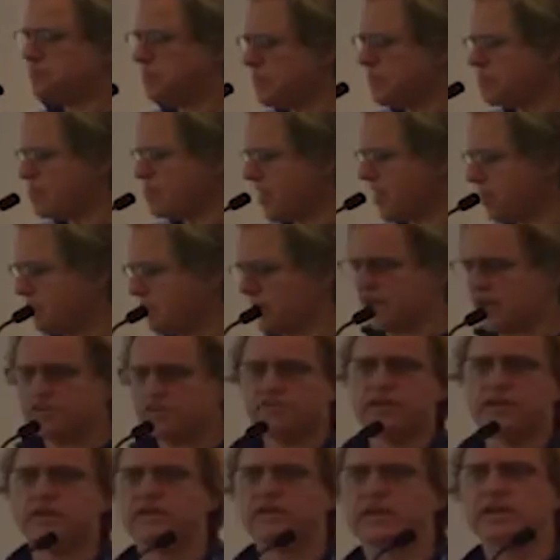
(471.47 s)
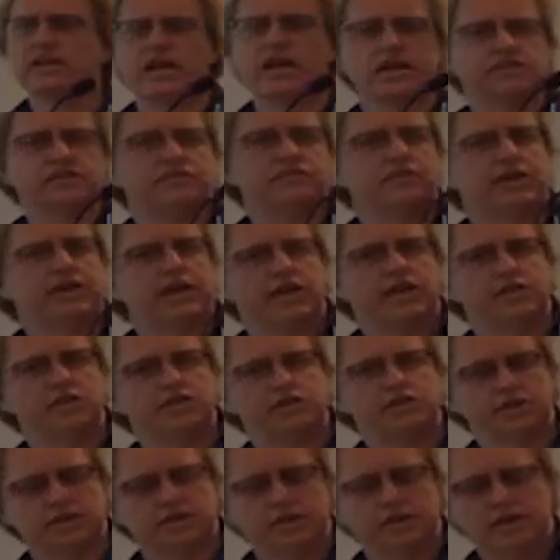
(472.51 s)
But I found the
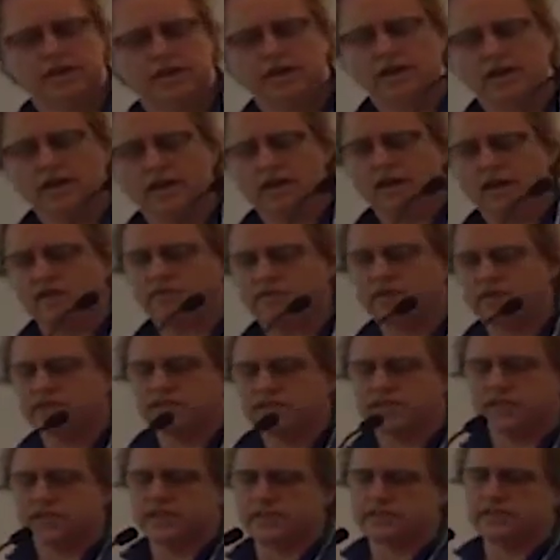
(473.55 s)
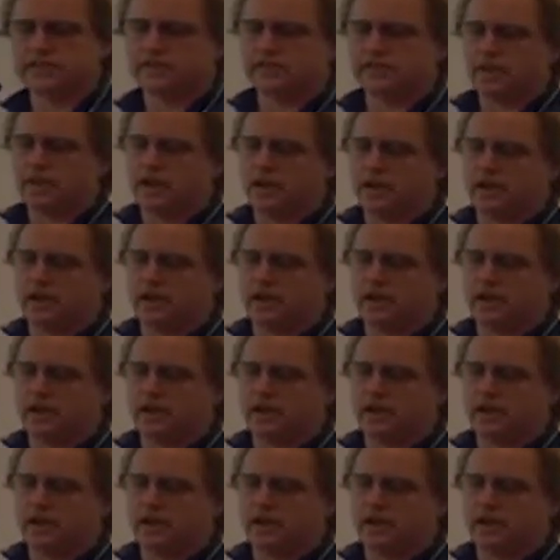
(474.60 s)
classification of these things